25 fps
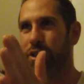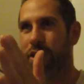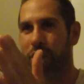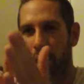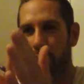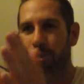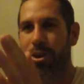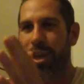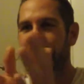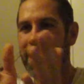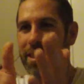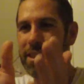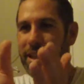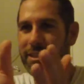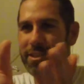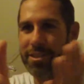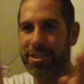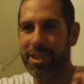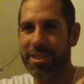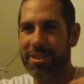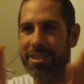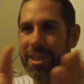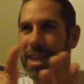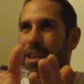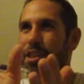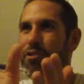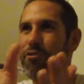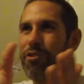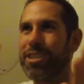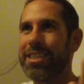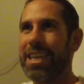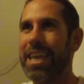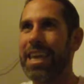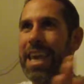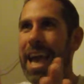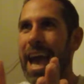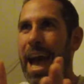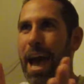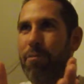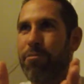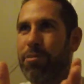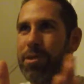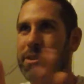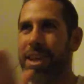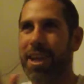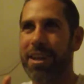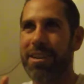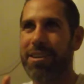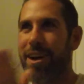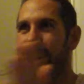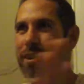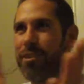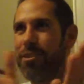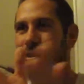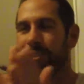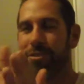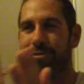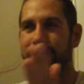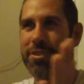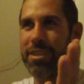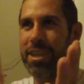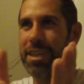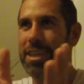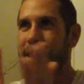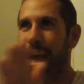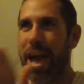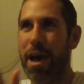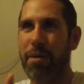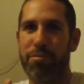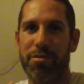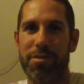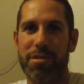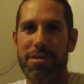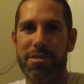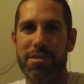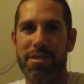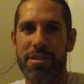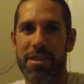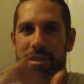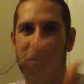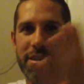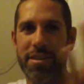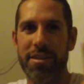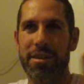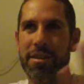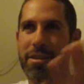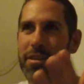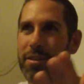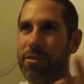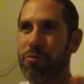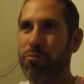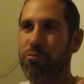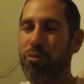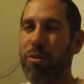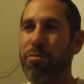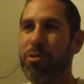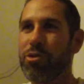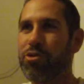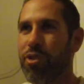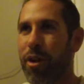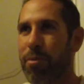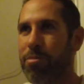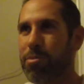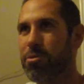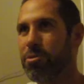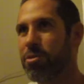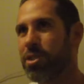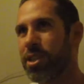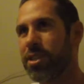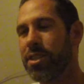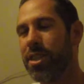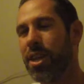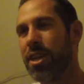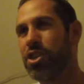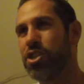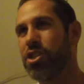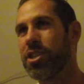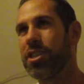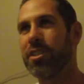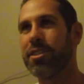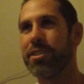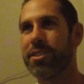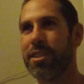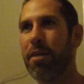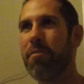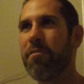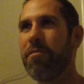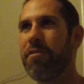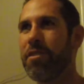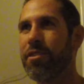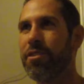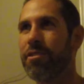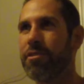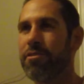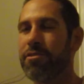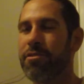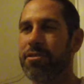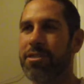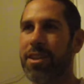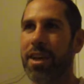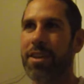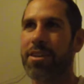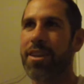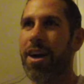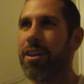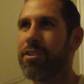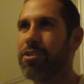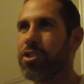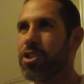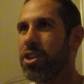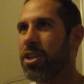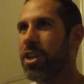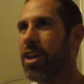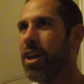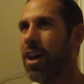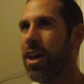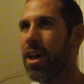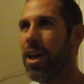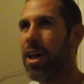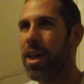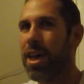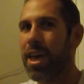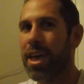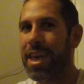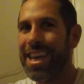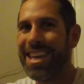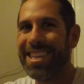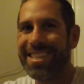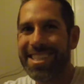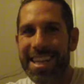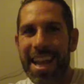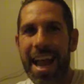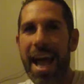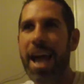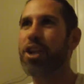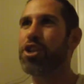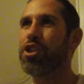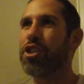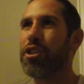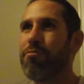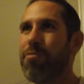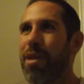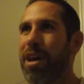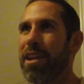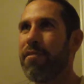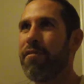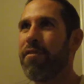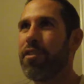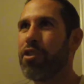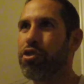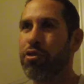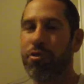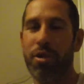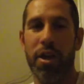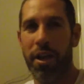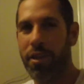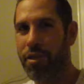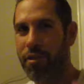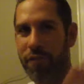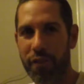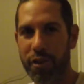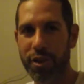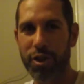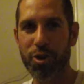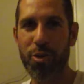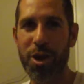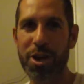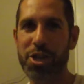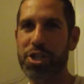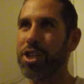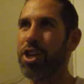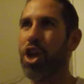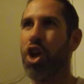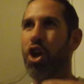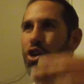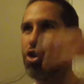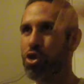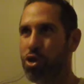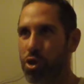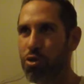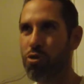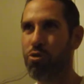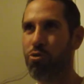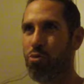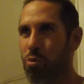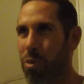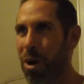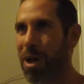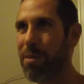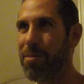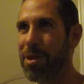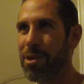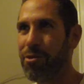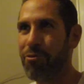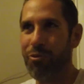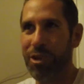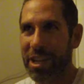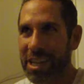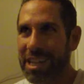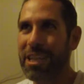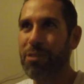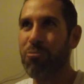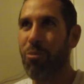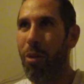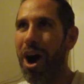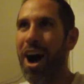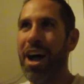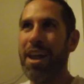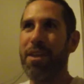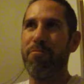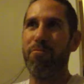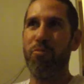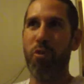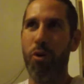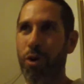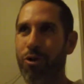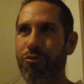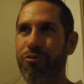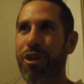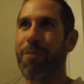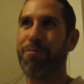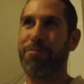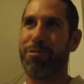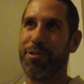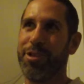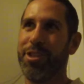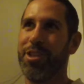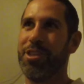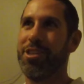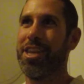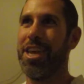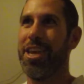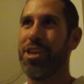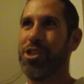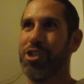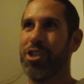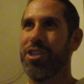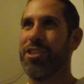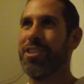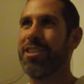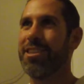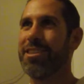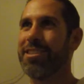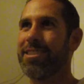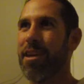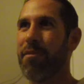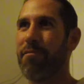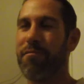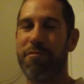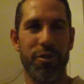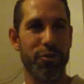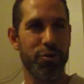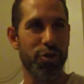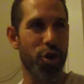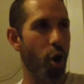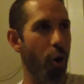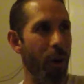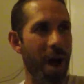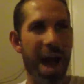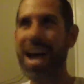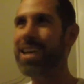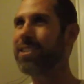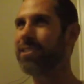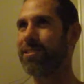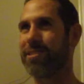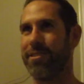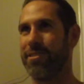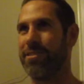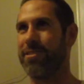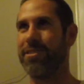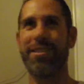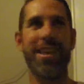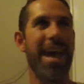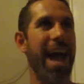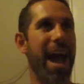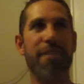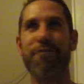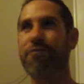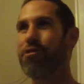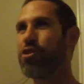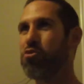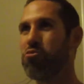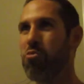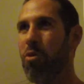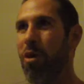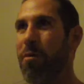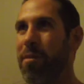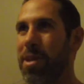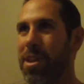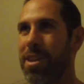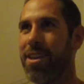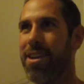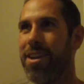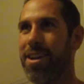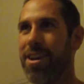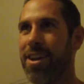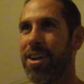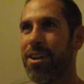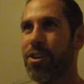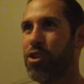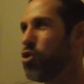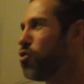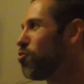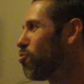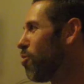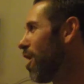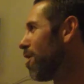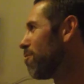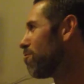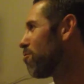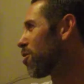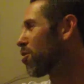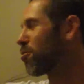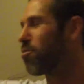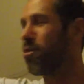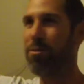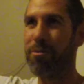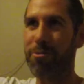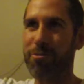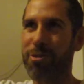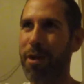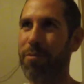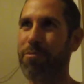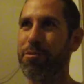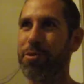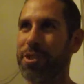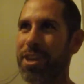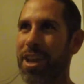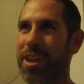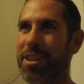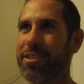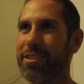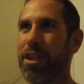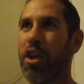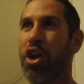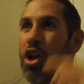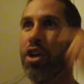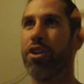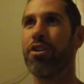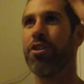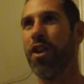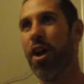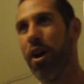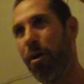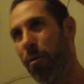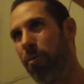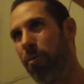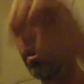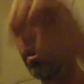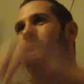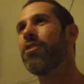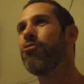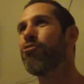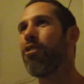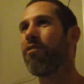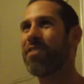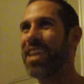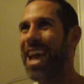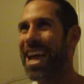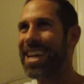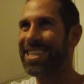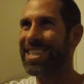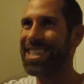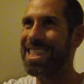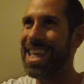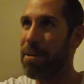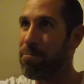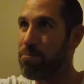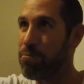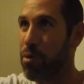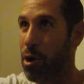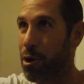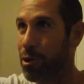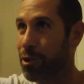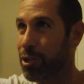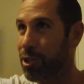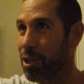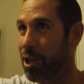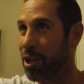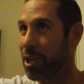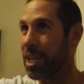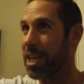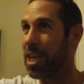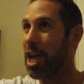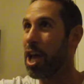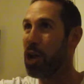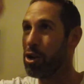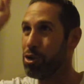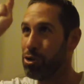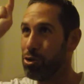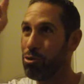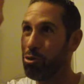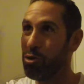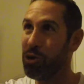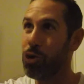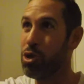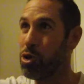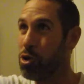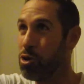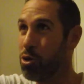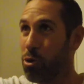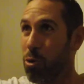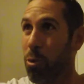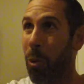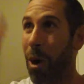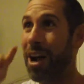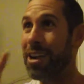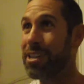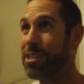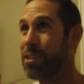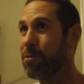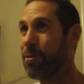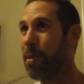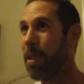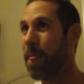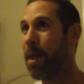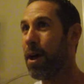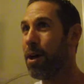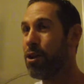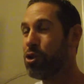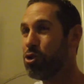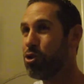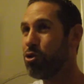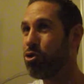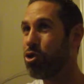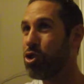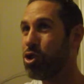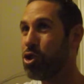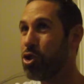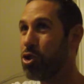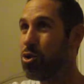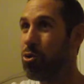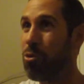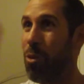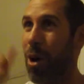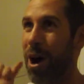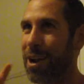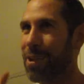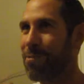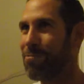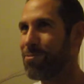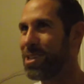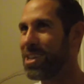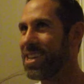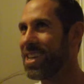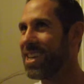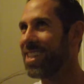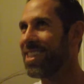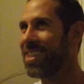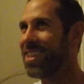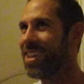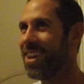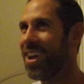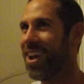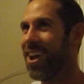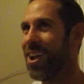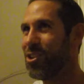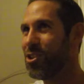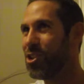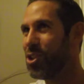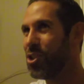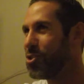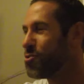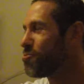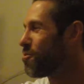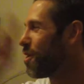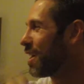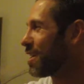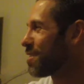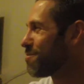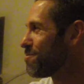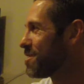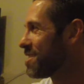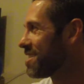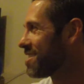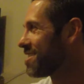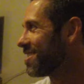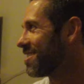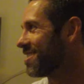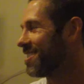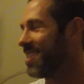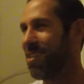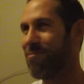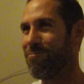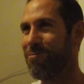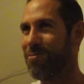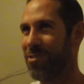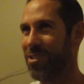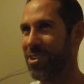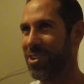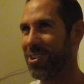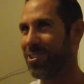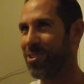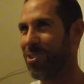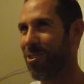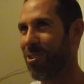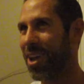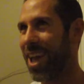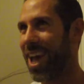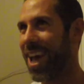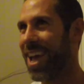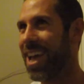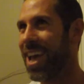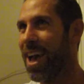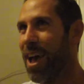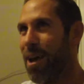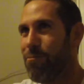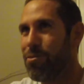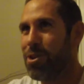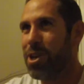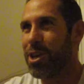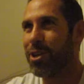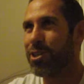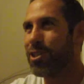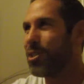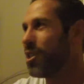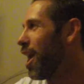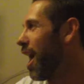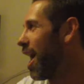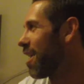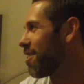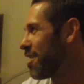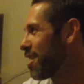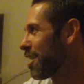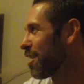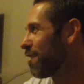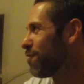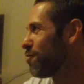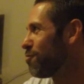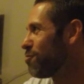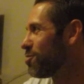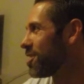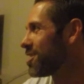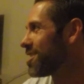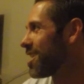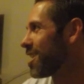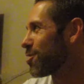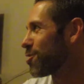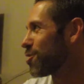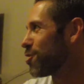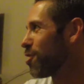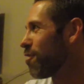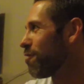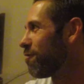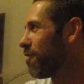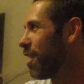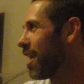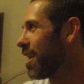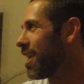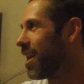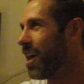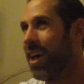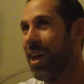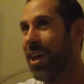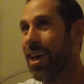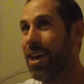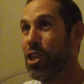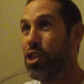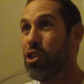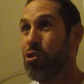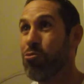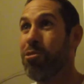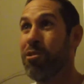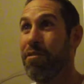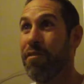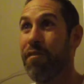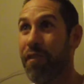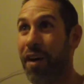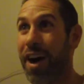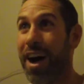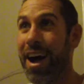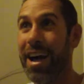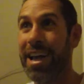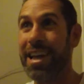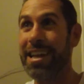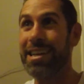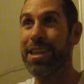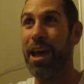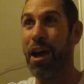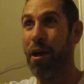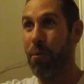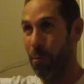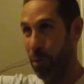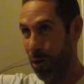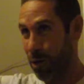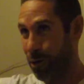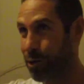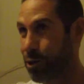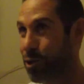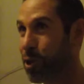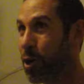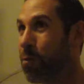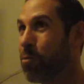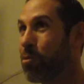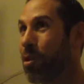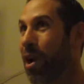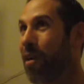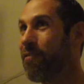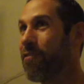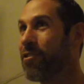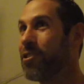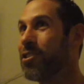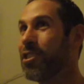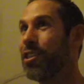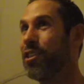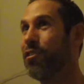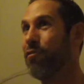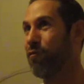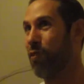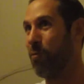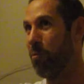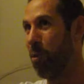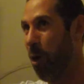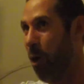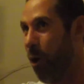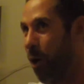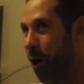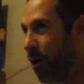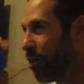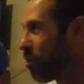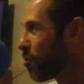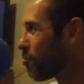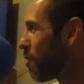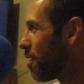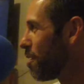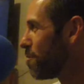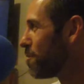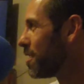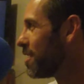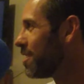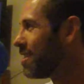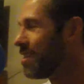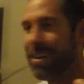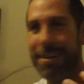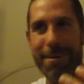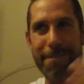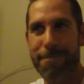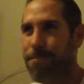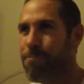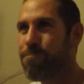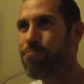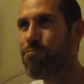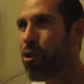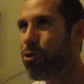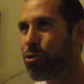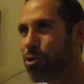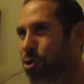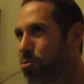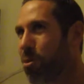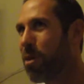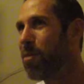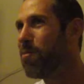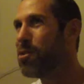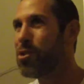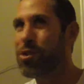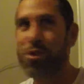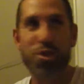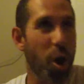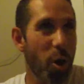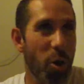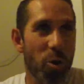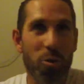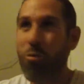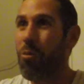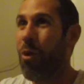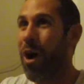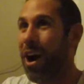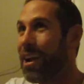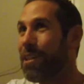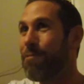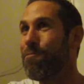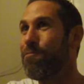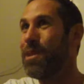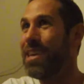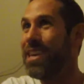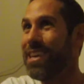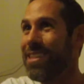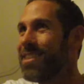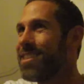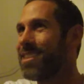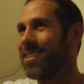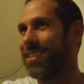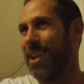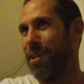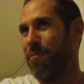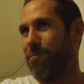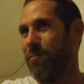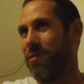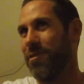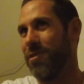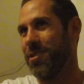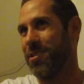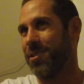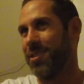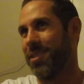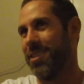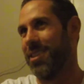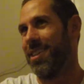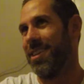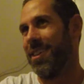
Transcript: Okay, let's say there is a gap, there is a gap in women's representation in STEM field or technology. Is it actually beneficial? The first question: do women really want more representation in the STEM field? Go ask the average woman. Do you want more women represented? You have to ask them personally. Do you want to? Do you want to be in the STEM field? Okay, because I think if you did that survey, you would find personal preferences from all the women. Most women don't want to be in the STEM field. But